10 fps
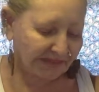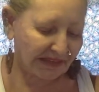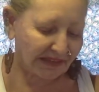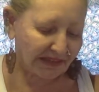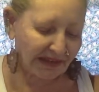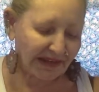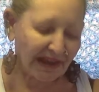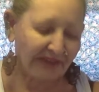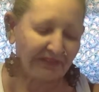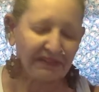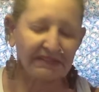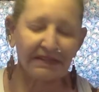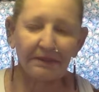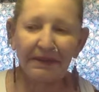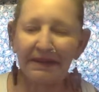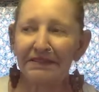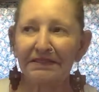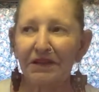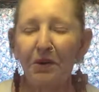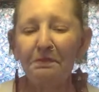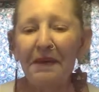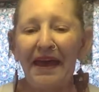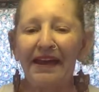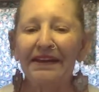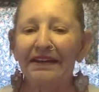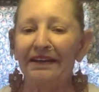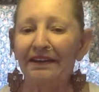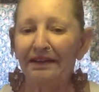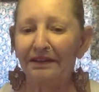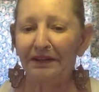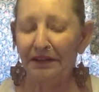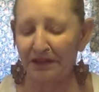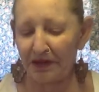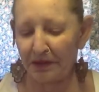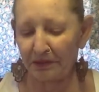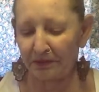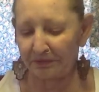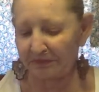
nothing like having somebody so petty, you know,